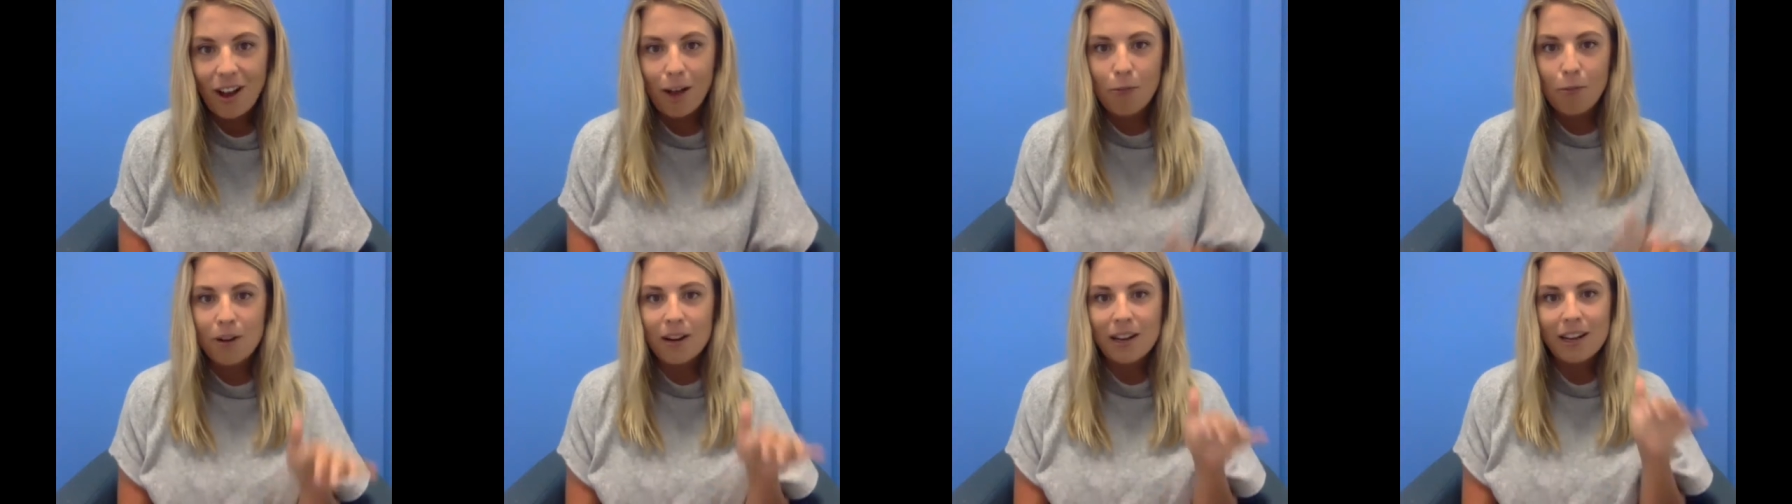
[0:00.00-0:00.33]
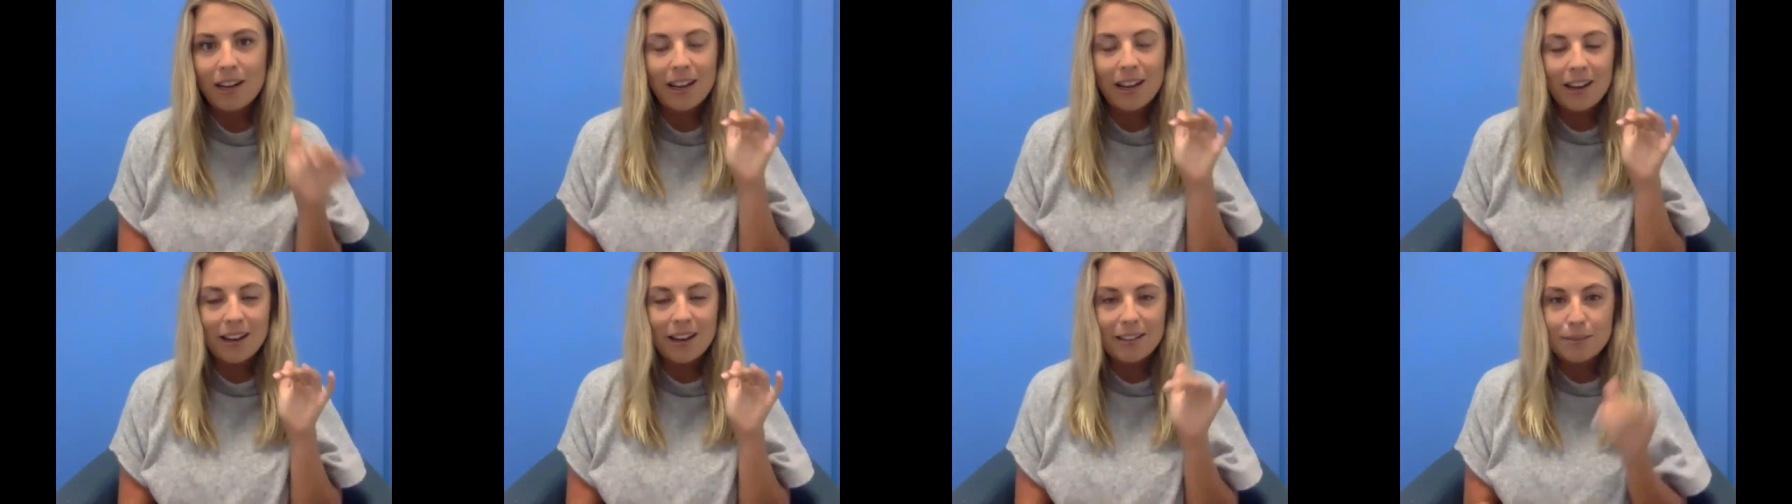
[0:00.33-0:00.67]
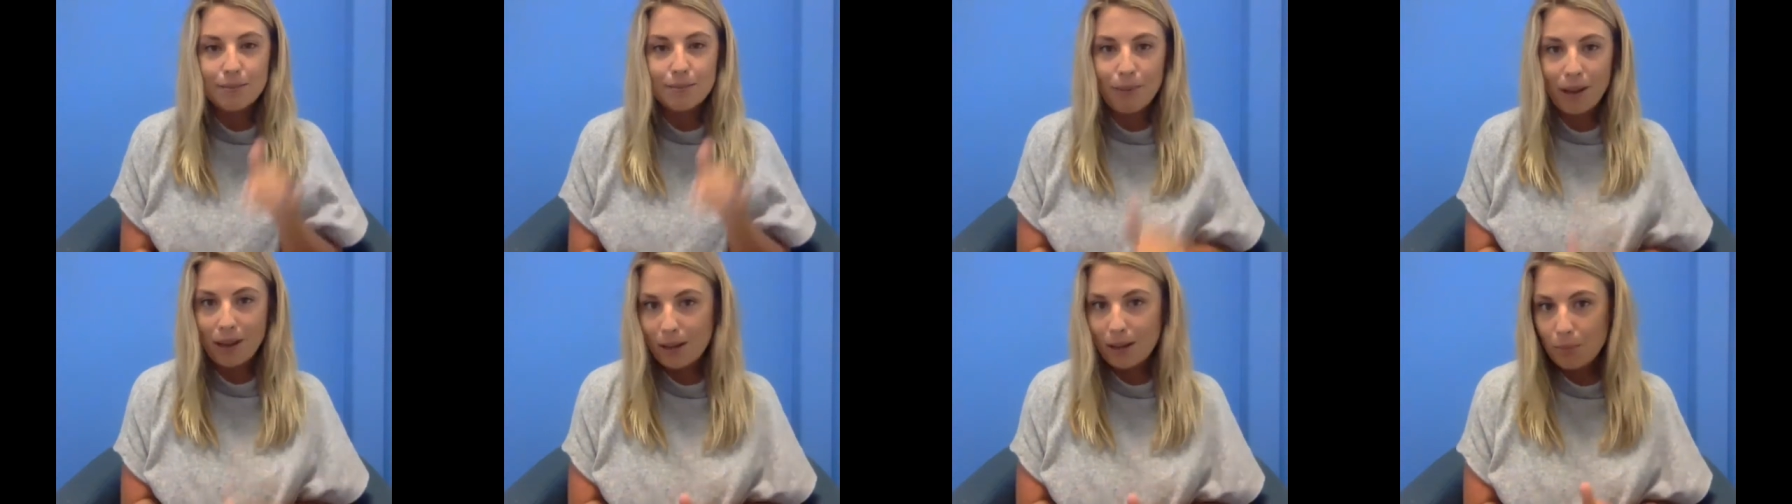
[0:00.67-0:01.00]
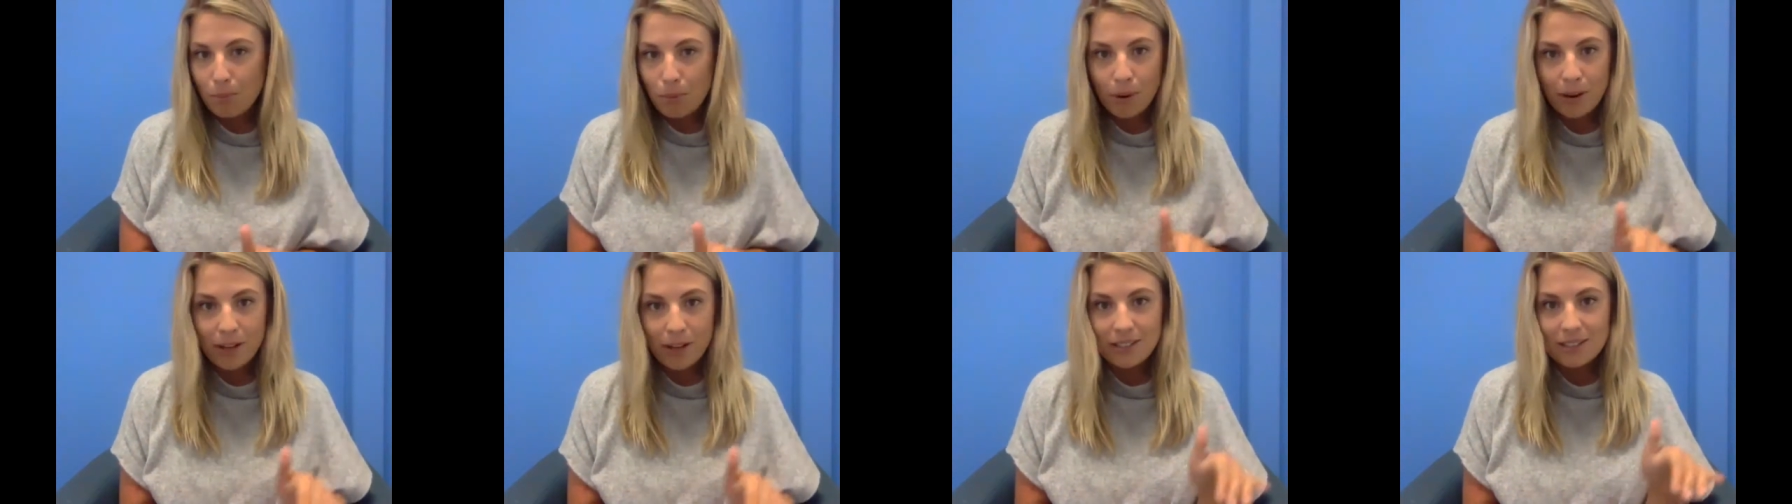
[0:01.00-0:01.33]
I want to hit as many
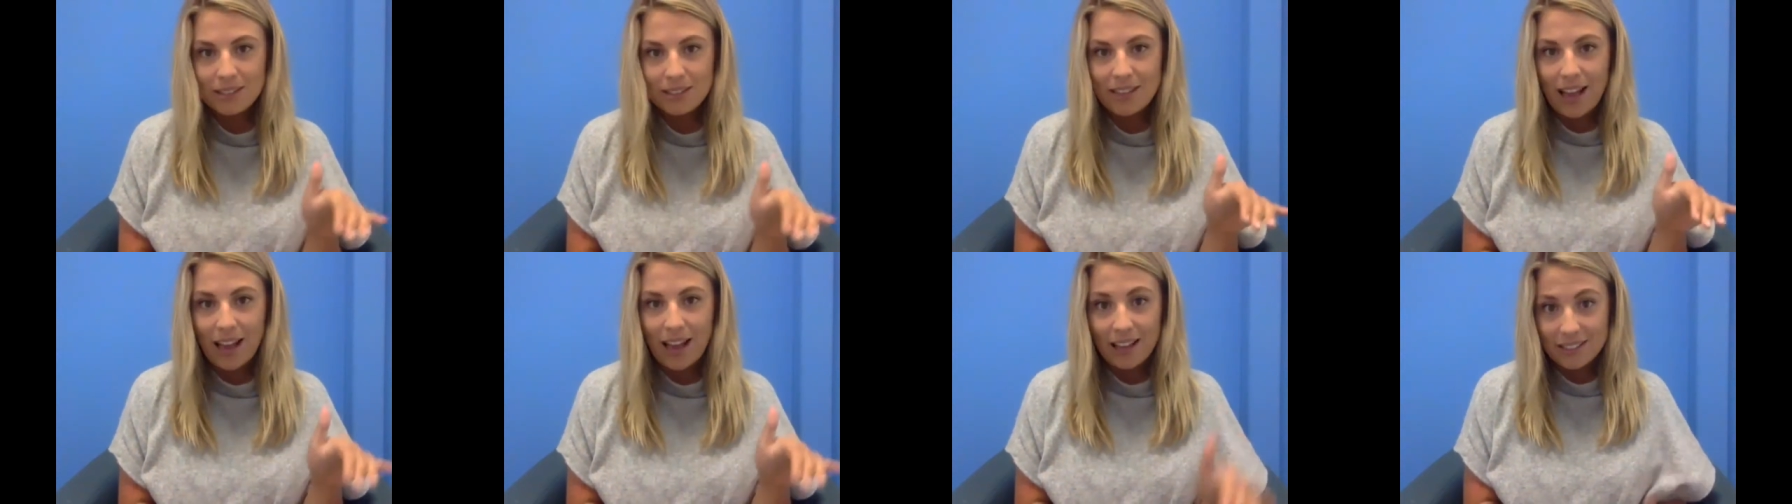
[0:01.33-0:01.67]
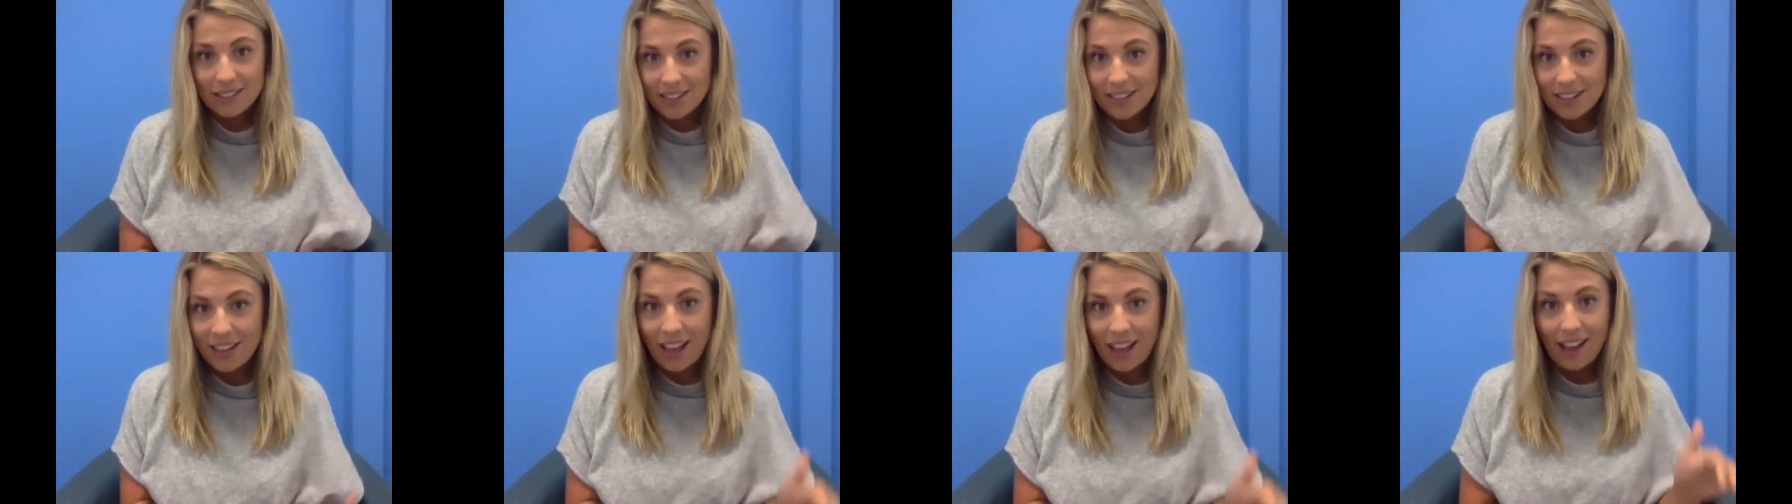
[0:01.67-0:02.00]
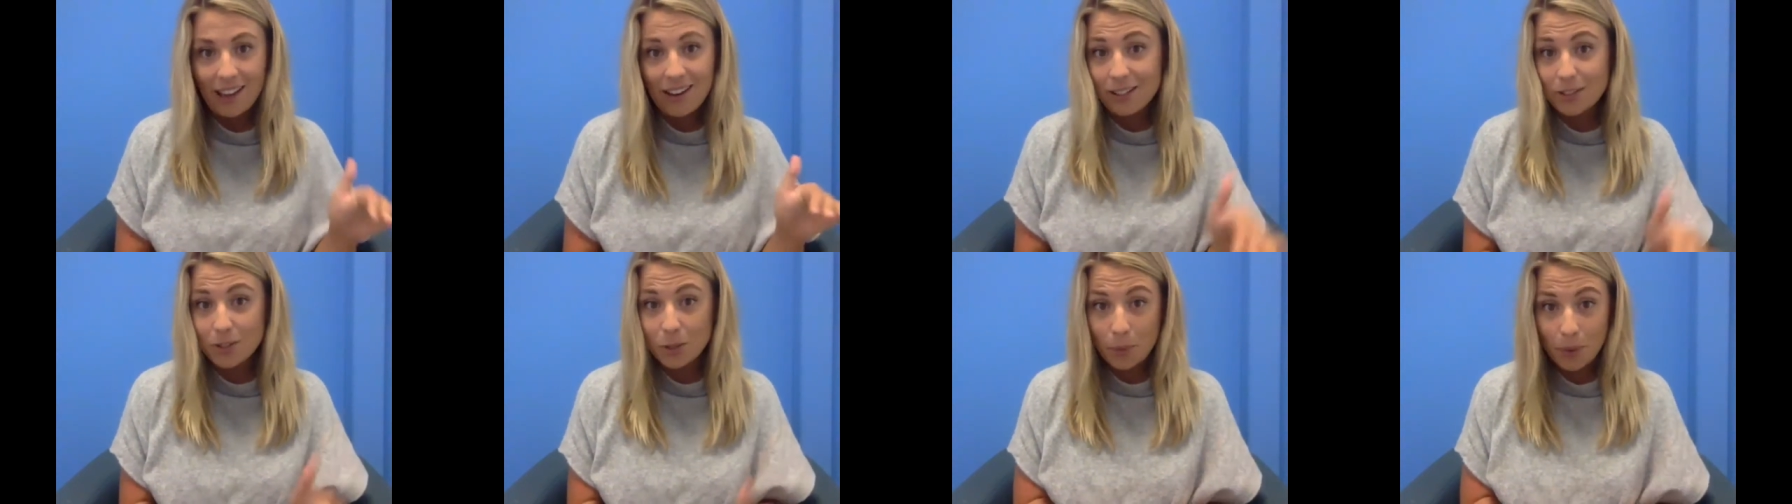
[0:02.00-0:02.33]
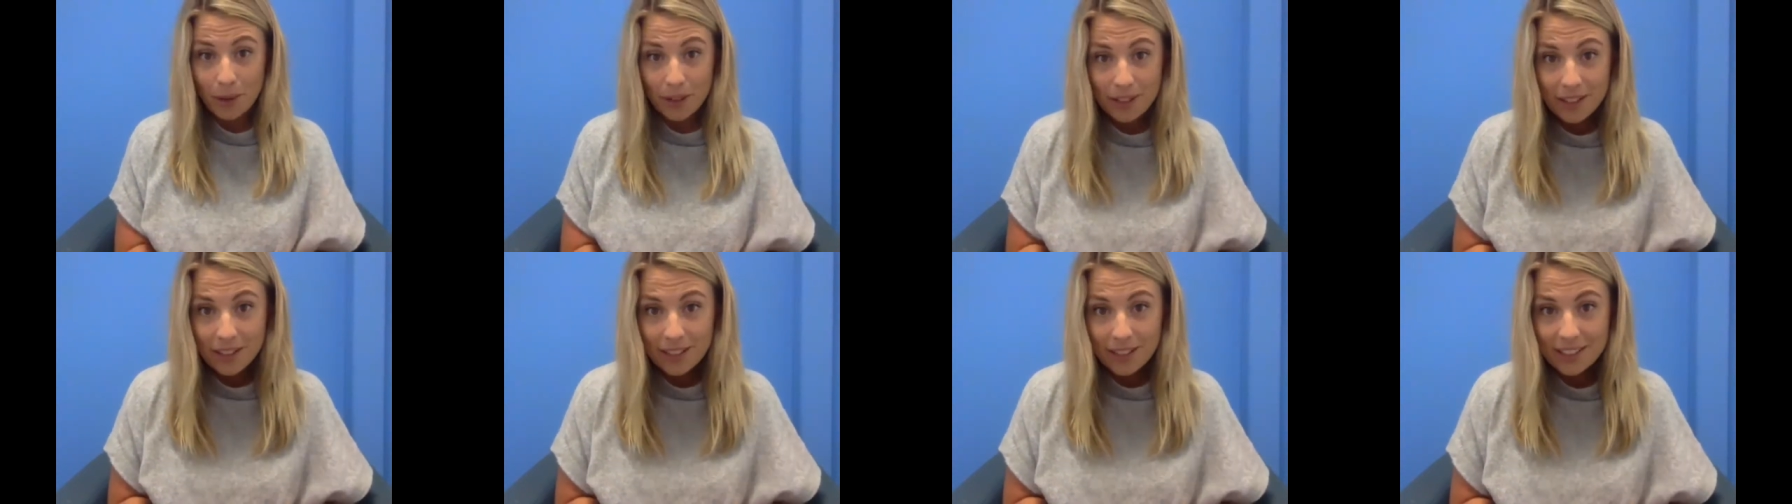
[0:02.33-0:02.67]
points as I can, as
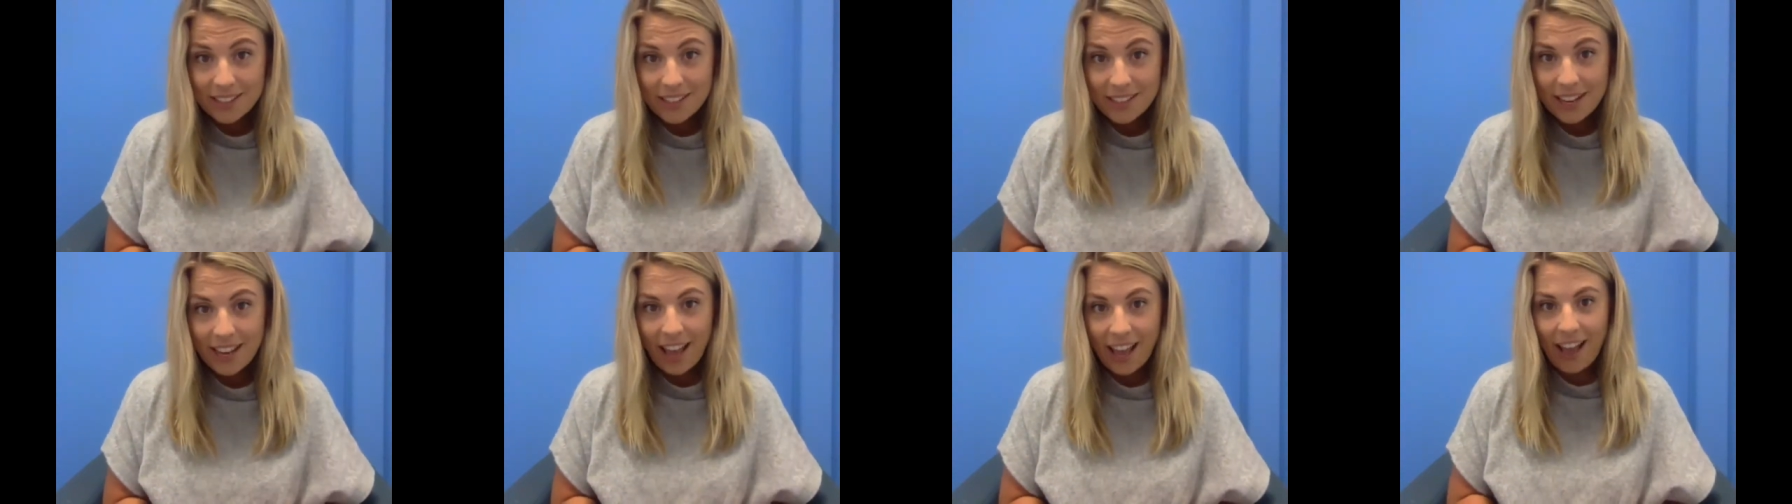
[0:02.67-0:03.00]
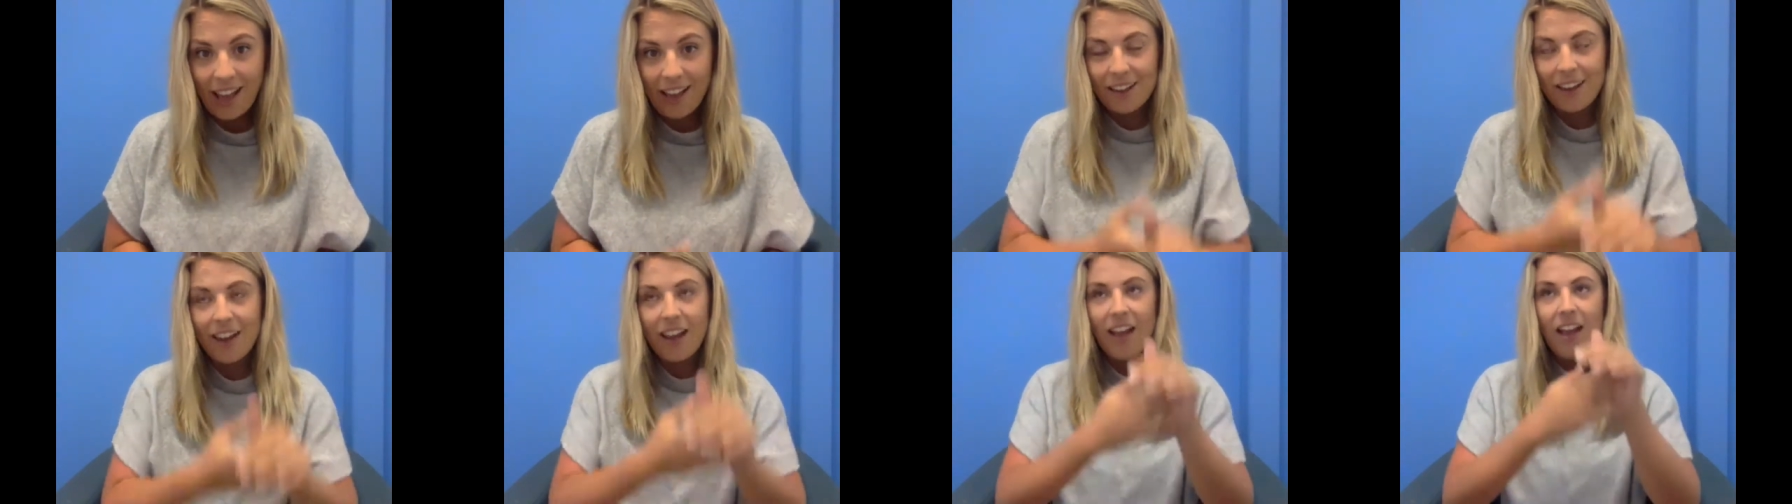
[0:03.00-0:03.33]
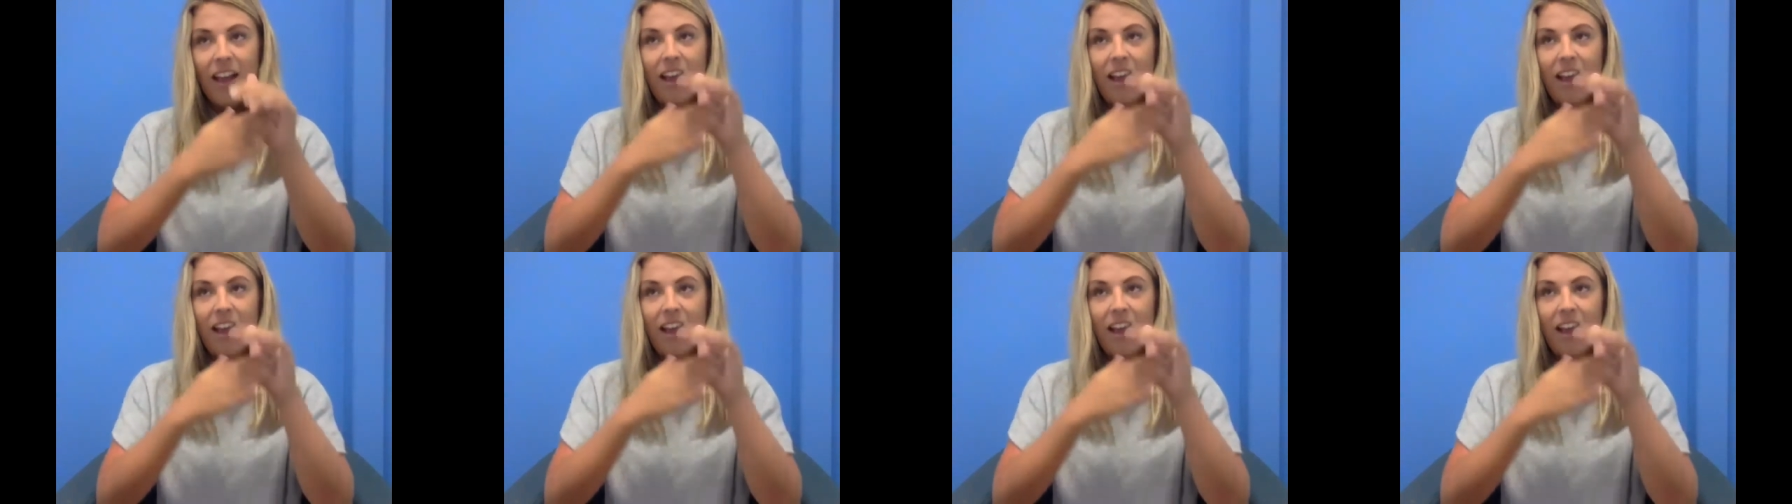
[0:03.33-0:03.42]
quickly as I can.